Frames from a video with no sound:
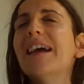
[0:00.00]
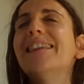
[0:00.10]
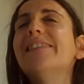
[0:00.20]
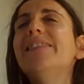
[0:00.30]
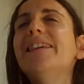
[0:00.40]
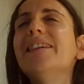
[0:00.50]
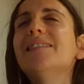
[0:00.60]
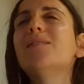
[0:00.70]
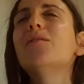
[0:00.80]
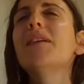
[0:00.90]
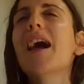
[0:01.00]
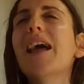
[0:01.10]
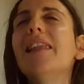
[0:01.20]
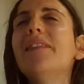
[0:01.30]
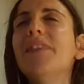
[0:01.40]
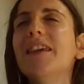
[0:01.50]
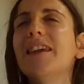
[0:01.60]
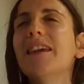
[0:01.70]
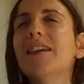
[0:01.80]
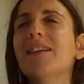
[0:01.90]
that this
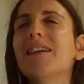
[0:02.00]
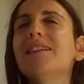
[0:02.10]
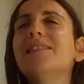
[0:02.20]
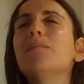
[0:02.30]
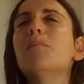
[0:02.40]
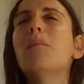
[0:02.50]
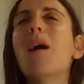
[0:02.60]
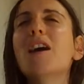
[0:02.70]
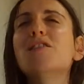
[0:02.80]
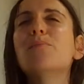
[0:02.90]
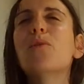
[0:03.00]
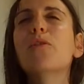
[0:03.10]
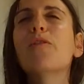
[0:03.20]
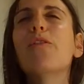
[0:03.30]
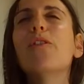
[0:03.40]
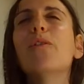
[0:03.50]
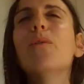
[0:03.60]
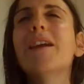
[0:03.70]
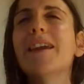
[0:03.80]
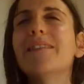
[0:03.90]
reality is much more
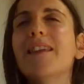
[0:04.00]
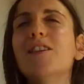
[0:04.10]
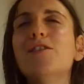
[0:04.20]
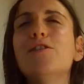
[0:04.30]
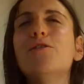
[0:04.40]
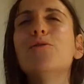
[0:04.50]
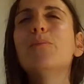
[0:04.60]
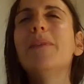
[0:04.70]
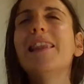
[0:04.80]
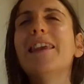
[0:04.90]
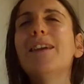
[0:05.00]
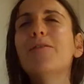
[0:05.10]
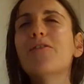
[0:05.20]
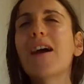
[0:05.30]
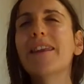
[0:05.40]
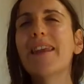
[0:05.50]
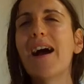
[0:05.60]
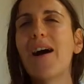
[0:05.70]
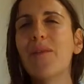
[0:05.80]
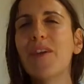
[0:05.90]
fluid than you believe right now,